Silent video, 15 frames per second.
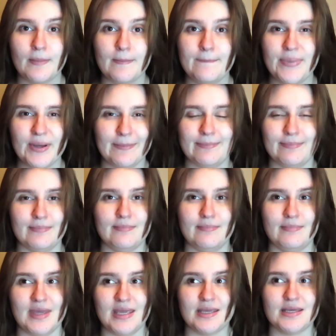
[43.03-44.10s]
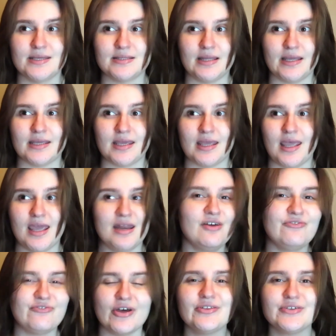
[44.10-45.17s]
but make it like
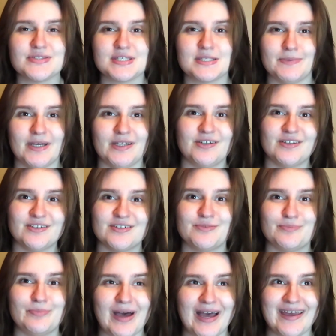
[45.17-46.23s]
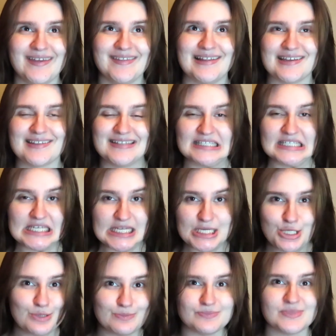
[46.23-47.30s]
NFL inspired by like the
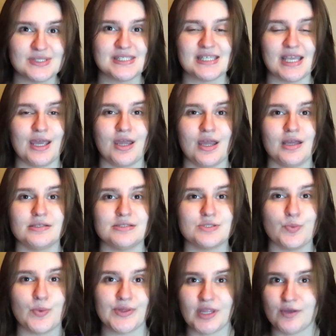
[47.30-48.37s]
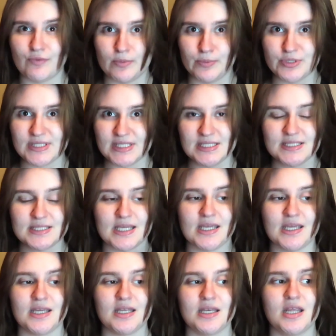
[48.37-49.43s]
teams and what they represent
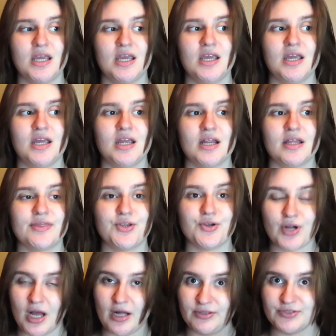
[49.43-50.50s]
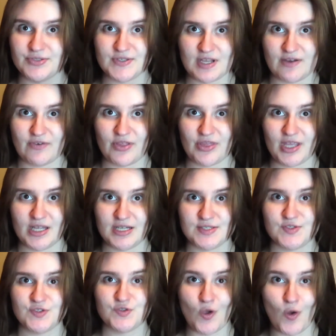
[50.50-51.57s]
and their colors and everything.
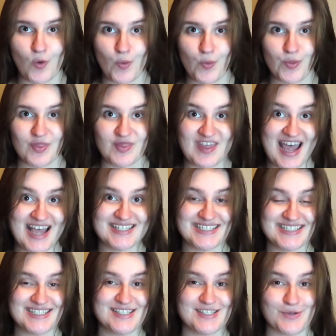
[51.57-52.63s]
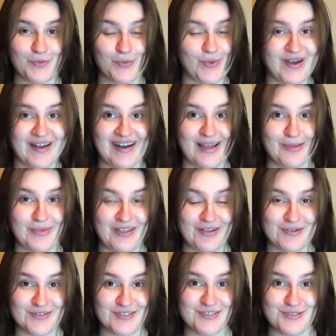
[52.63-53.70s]
So that is what I'm
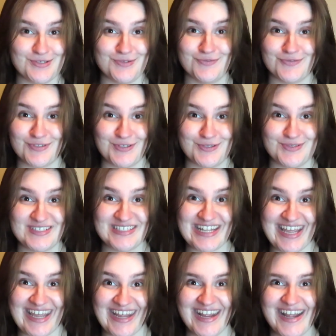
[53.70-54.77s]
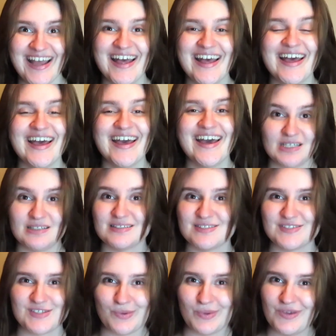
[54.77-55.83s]
here to do for you today.
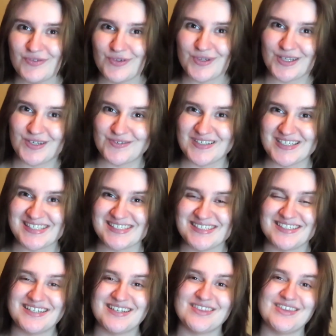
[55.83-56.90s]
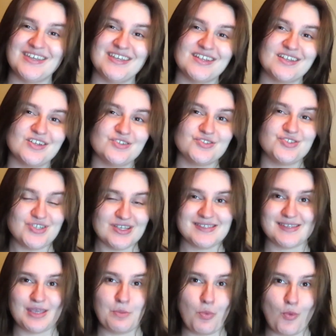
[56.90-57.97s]
So if you're interested, then
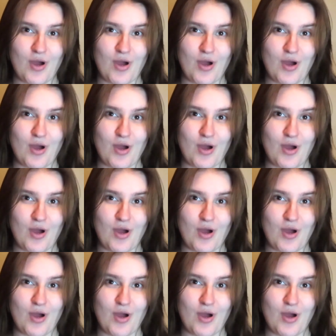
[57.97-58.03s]
just keep